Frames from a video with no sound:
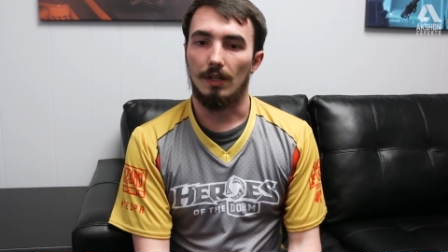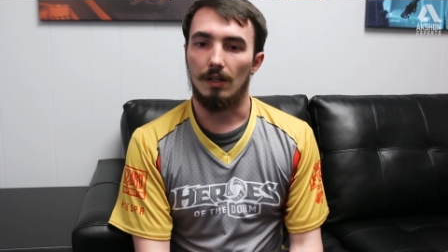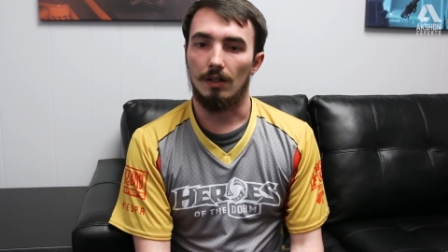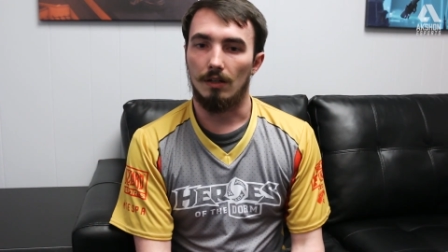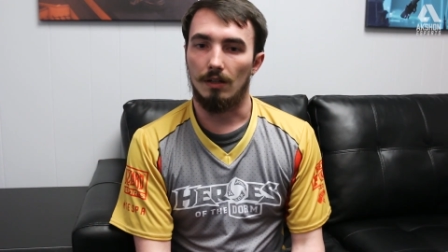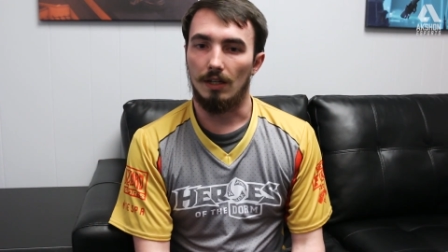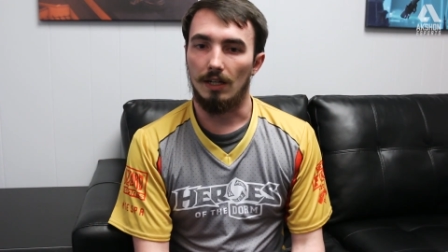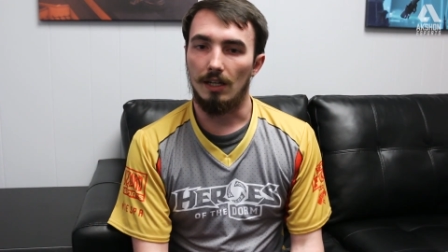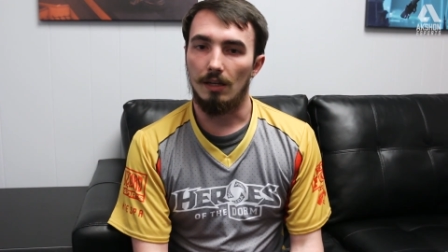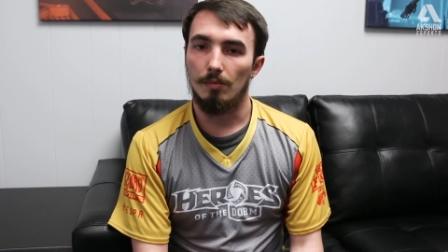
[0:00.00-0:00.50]

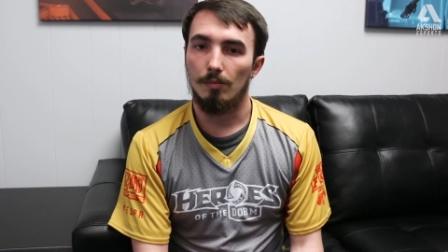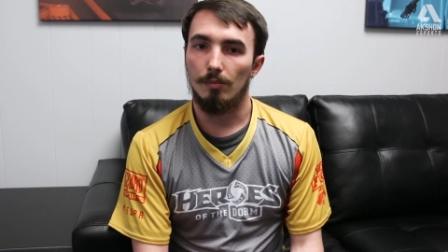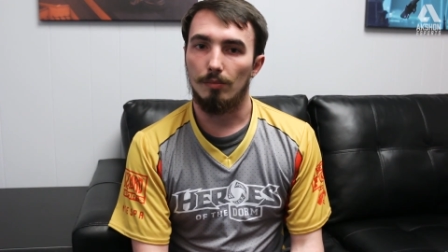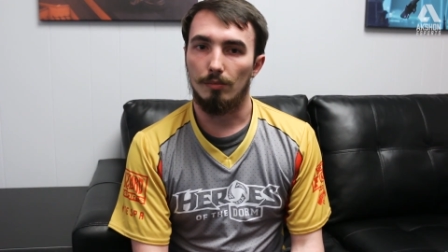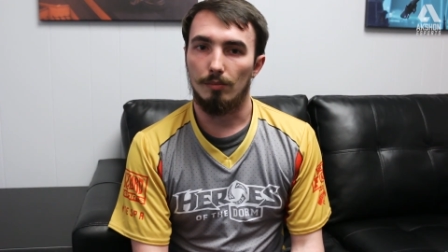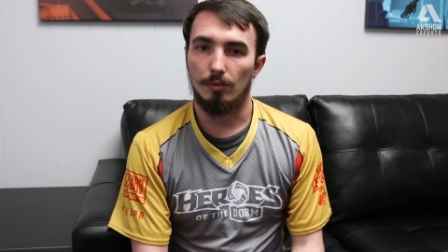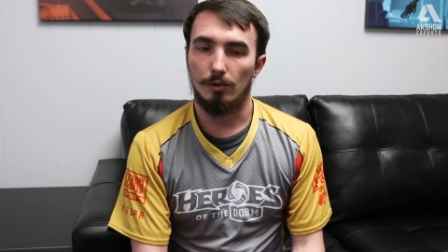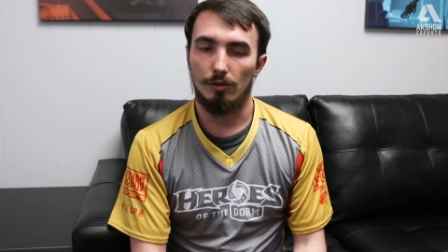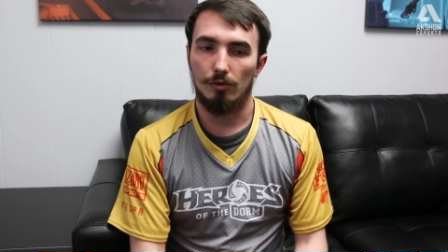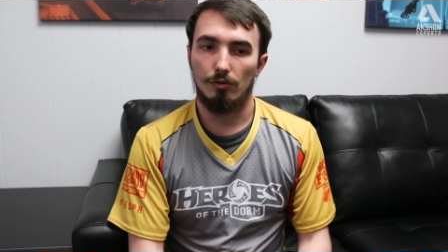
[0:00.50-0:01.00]
I
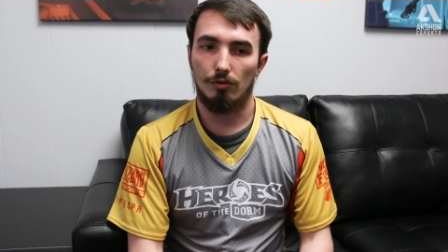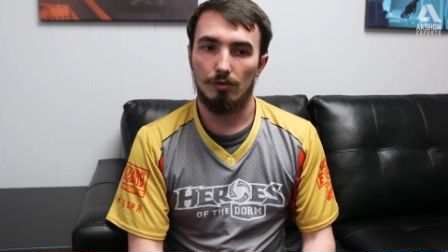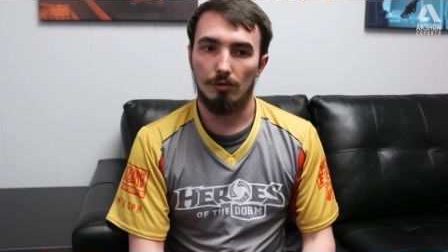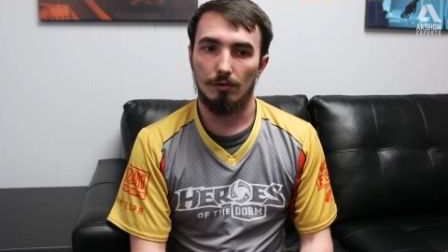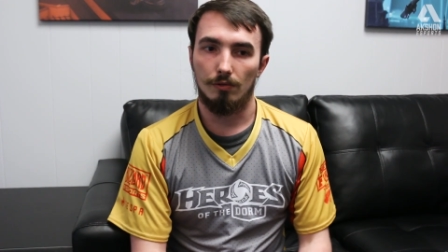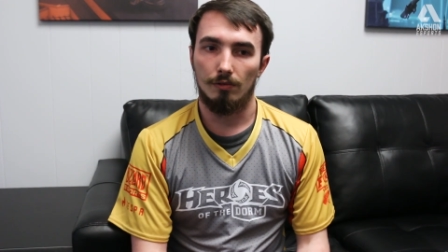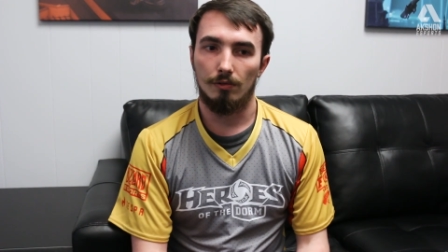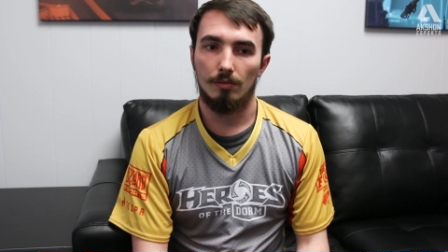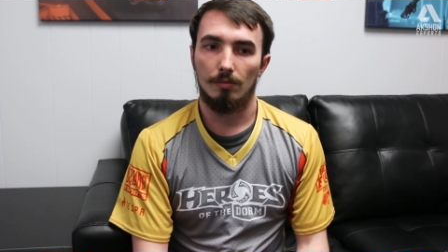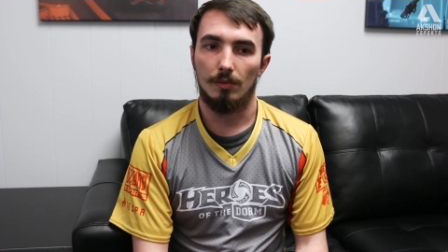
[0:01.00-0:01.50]
am Bruce
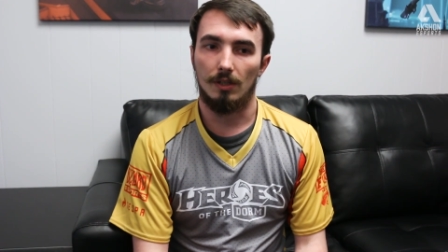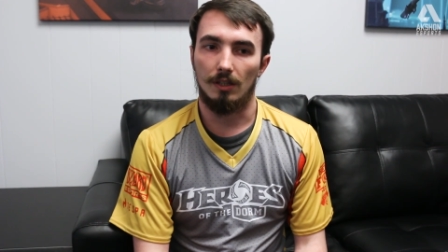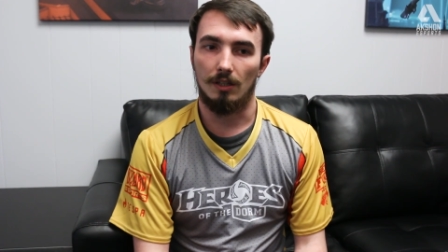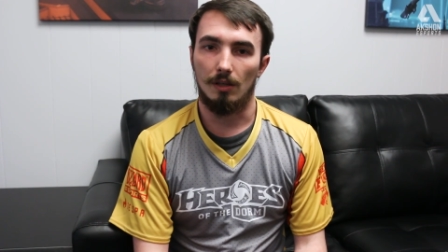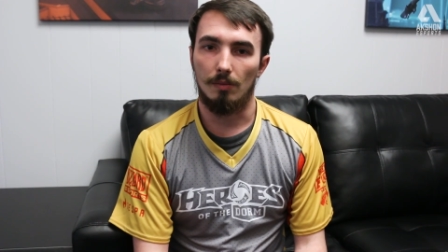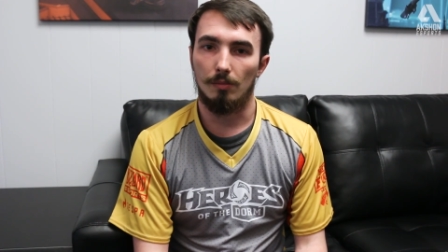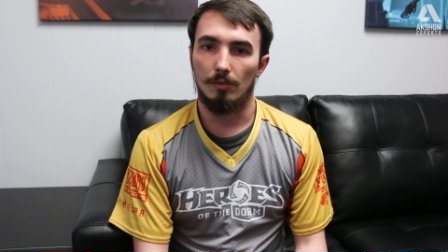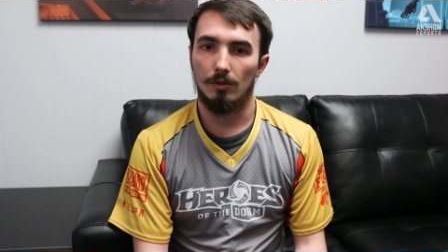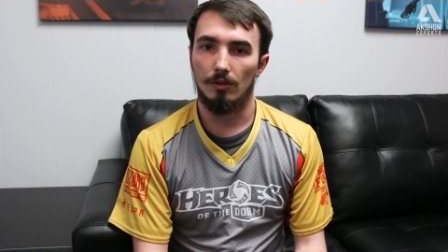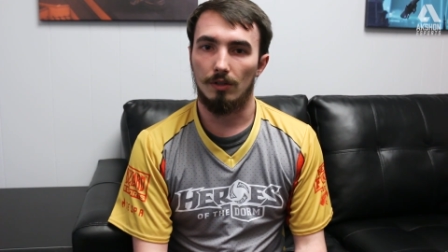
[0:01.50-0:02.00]
Jouve. My
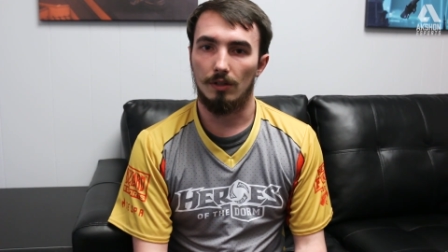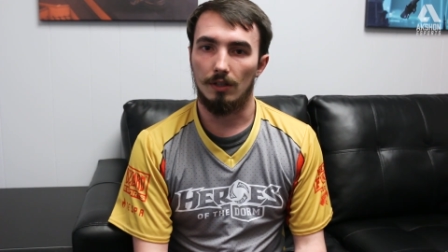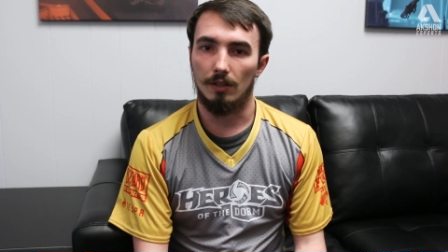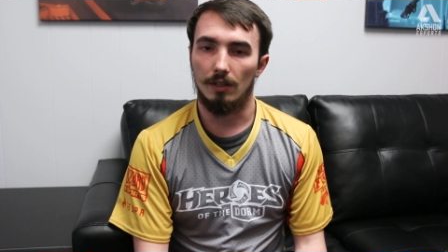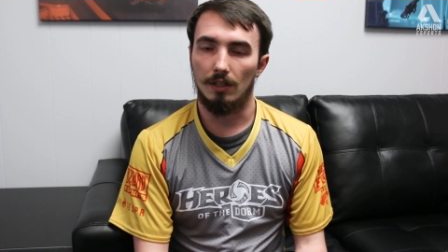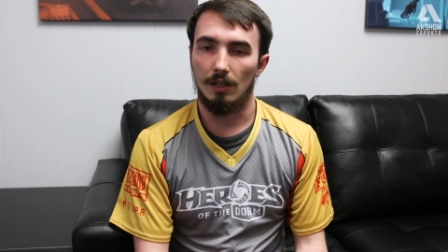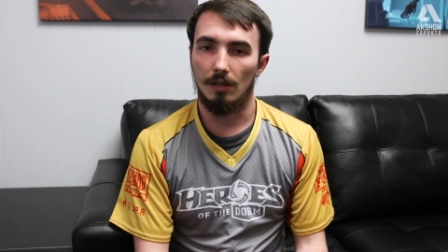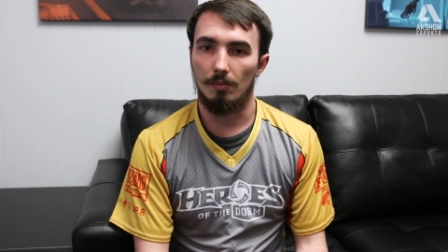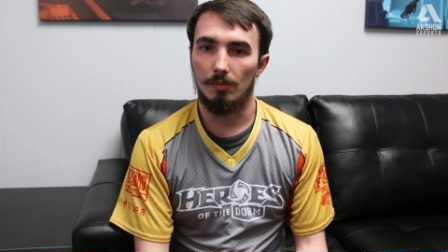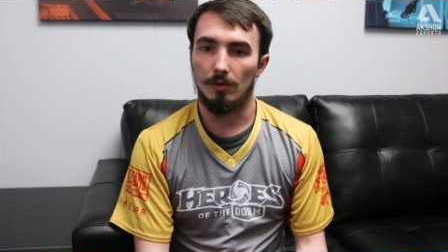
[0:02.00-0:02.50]
name
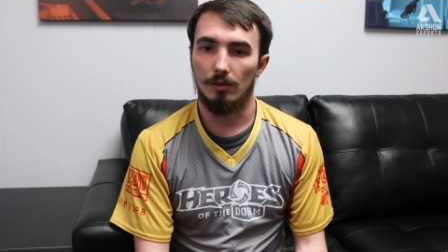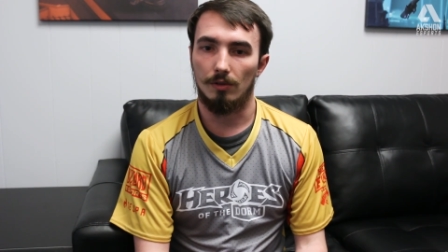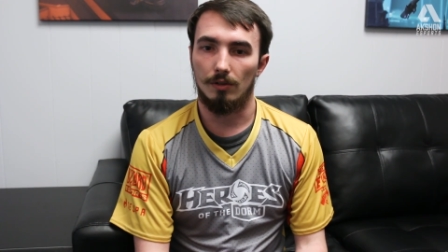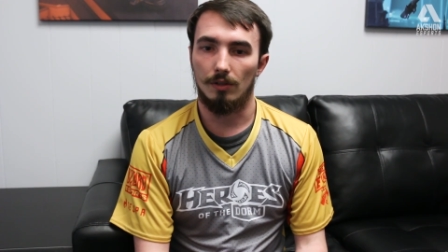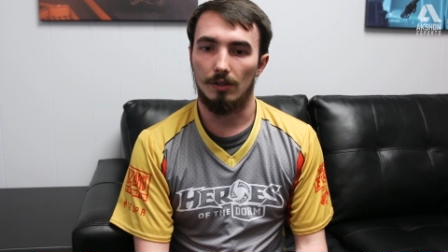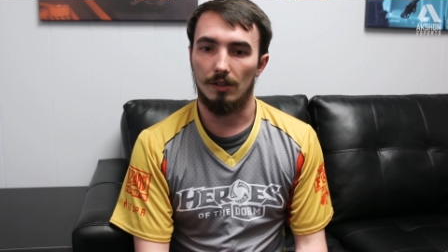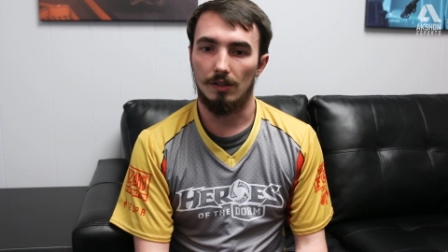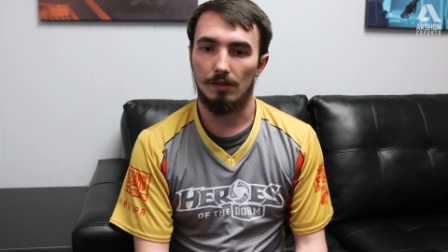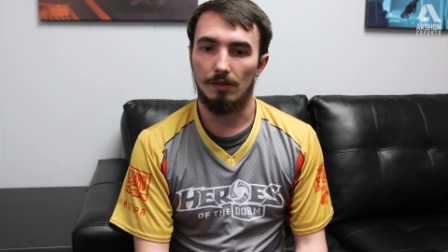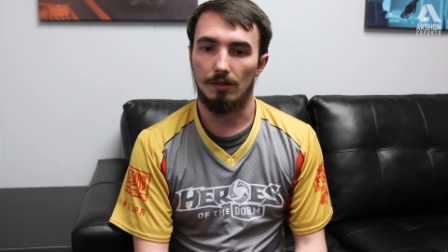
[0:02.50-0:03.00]
in game
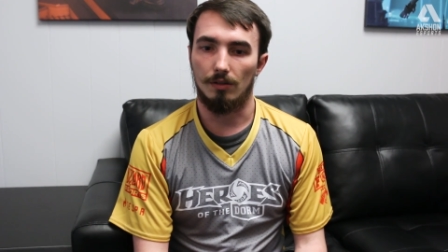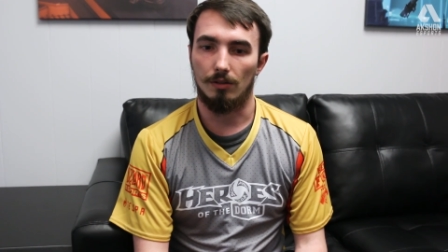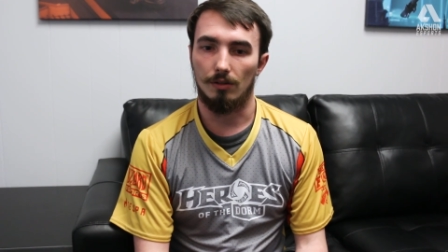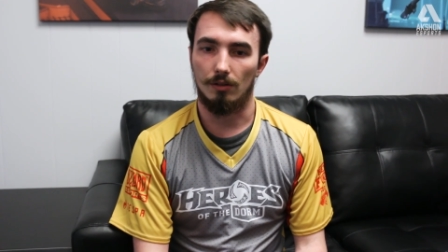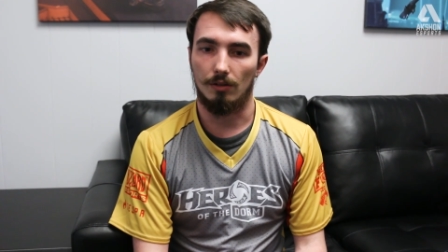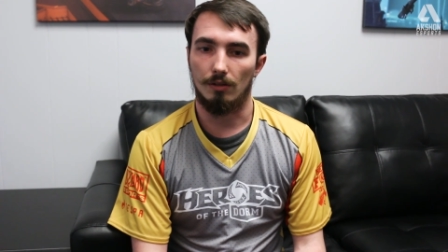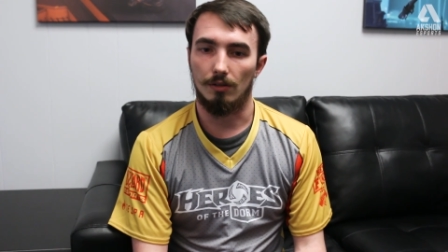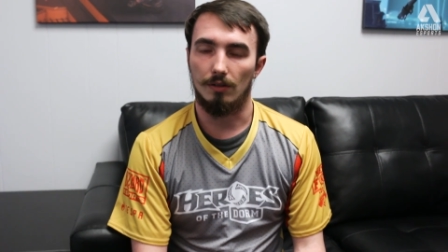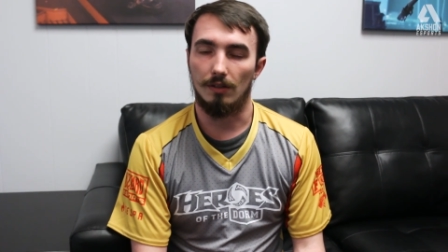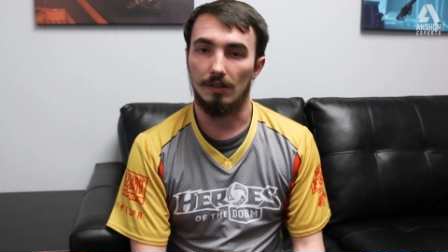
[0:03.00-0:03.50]
is
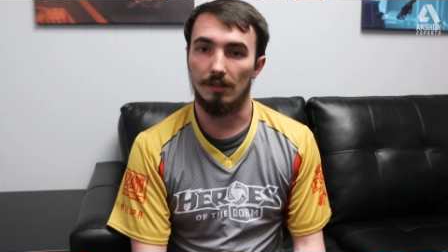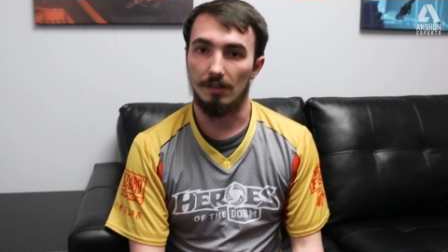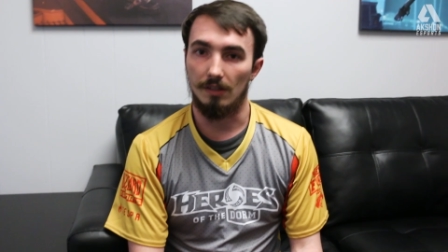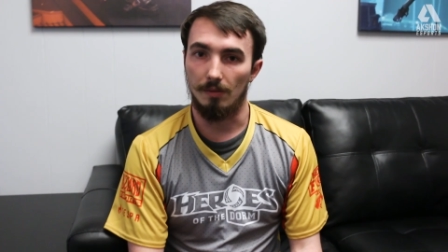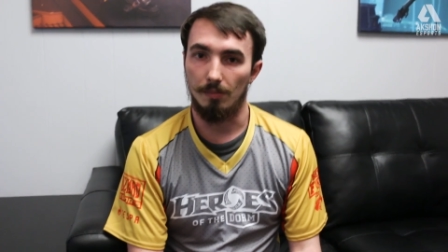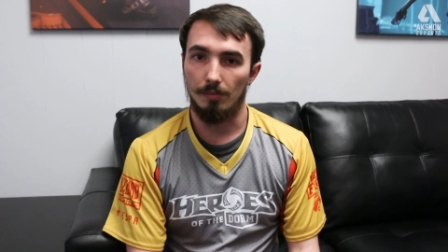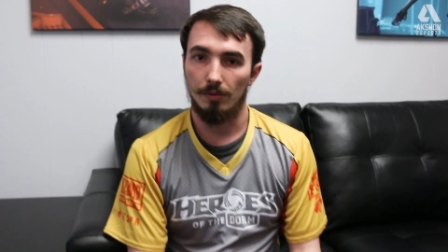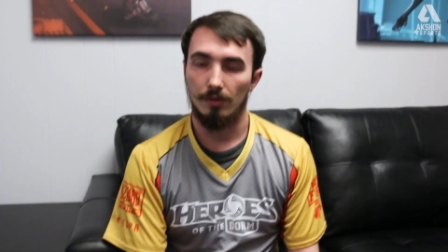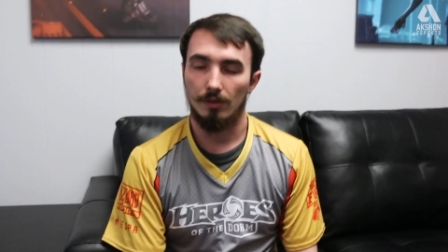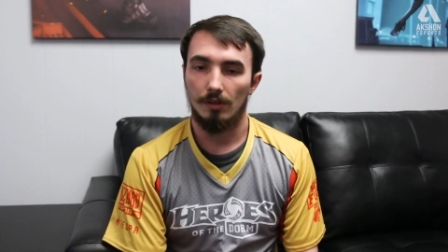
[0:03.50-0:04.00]

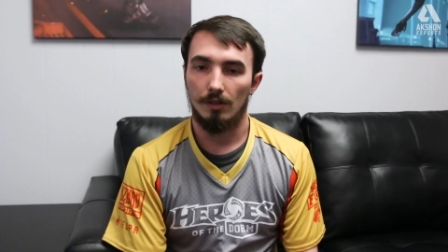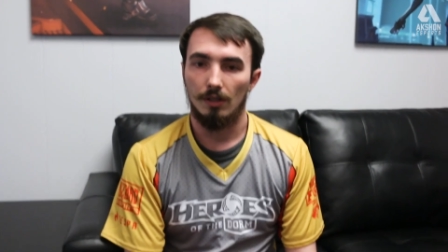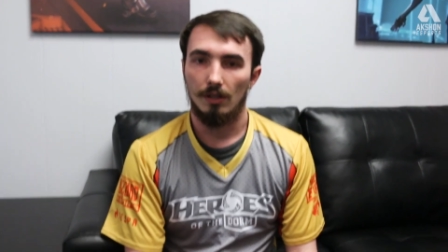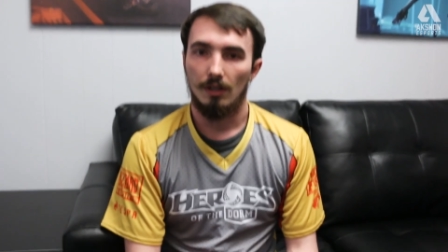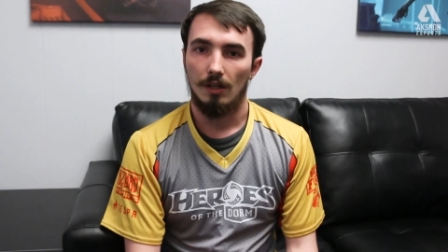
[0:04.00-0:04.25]
Nesdip.